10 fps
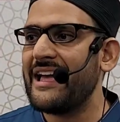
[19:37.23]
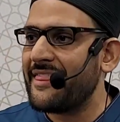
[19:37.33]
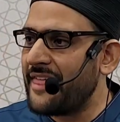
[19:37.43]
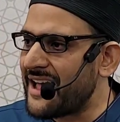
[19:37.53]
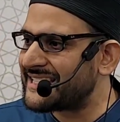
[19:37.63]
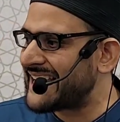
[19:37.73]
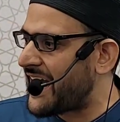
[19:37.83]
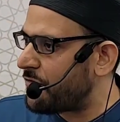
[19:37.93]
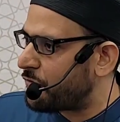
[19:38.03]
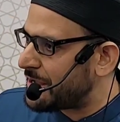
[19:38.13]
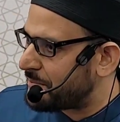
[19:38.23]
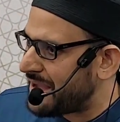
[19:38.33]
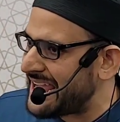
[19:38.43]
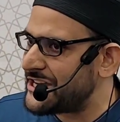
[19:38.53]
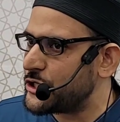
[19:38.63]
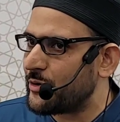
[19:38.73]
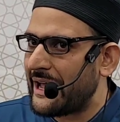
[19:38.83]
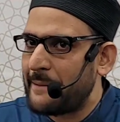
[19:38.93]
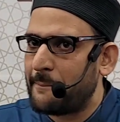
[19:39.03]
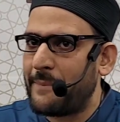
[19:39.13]
Thus have we made you
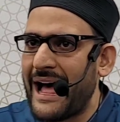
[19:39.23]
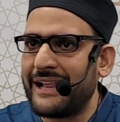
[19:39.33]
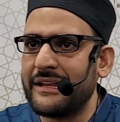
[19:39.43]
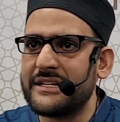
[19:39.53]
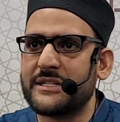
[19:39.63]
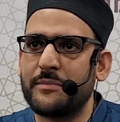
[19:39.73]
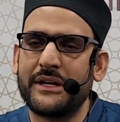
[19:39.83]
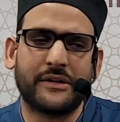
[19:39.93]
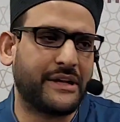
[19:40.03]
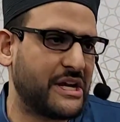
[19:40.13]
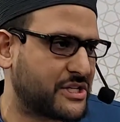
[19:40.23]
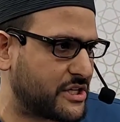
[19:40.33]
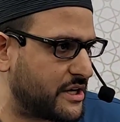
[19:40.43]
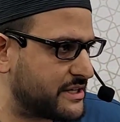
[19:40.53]
a balanced middle nation.